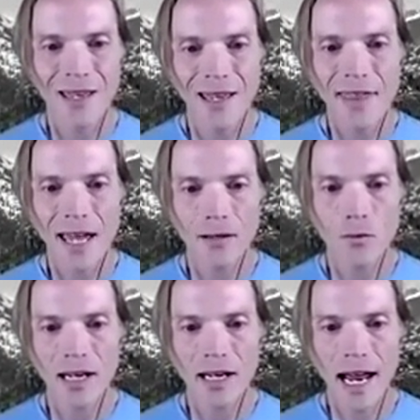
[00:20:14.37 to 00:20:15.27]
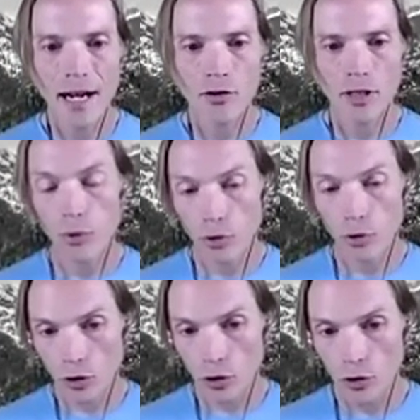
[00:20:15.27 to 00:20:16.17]
then we can actually
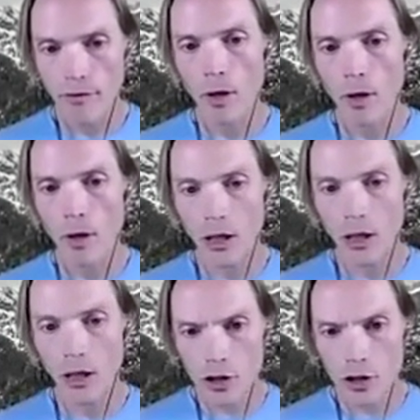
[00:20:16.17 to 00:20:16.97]
approve the merge